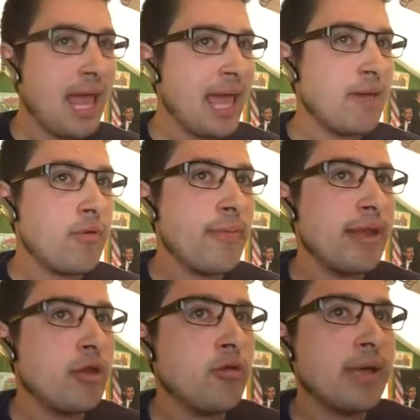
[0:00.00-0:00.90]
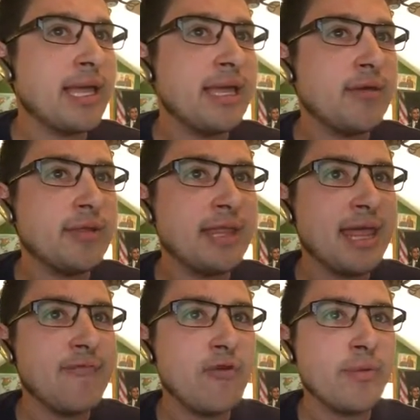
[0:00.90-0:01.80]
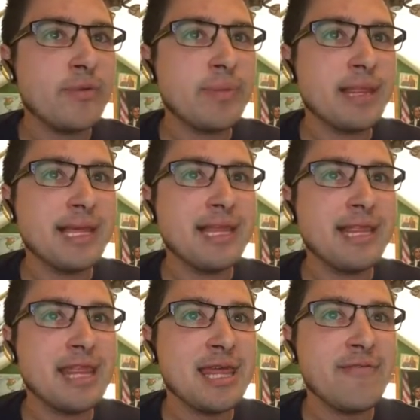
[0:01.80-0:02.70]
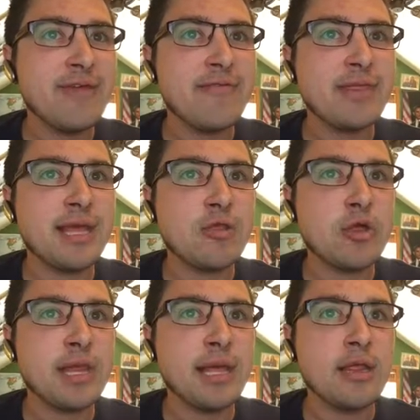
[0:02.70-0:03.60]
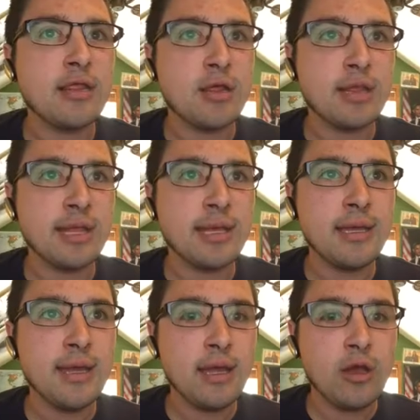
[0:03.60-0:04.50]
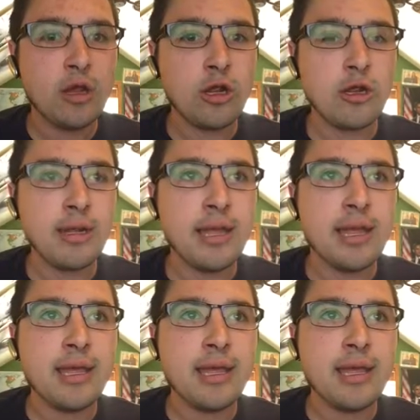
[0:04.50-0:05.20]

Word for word: A woman who accused a former police chief of sexually assaulting her